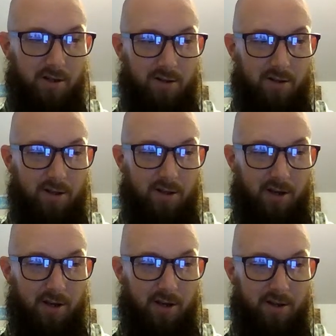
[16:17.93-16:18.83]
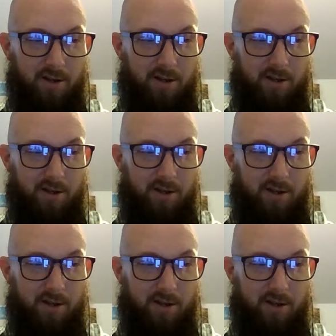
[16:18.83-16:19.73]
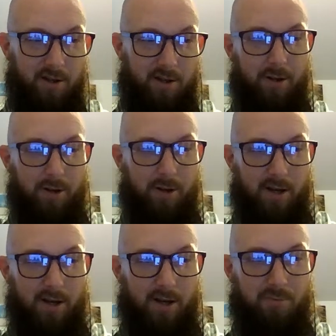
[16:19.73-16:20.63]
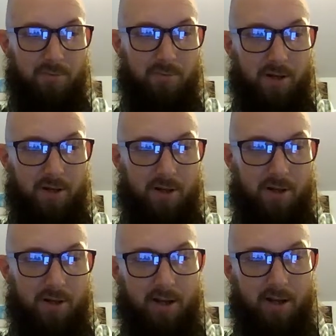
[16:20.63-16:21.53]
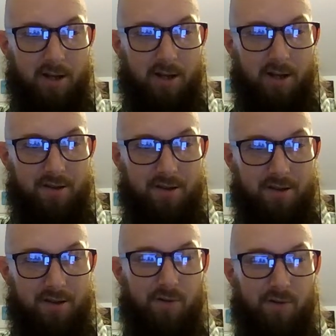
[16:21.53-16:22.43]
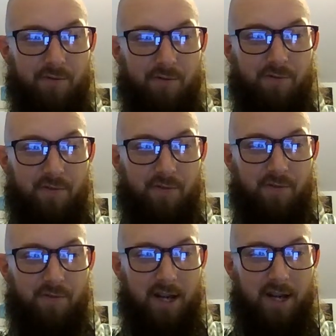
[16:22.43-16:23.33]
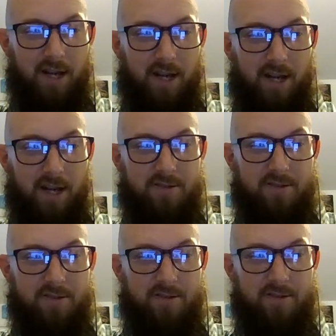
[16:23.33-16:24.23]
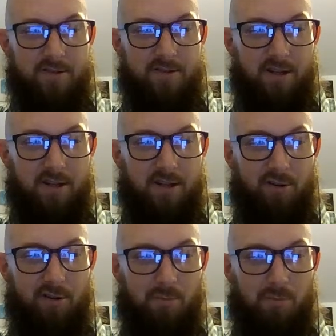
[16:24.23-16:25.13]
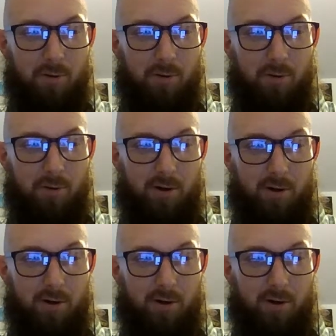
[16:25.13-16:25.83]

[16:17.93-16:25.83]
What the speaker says: Then he goes on to say FBI has been hiding a massive fake assassination plot.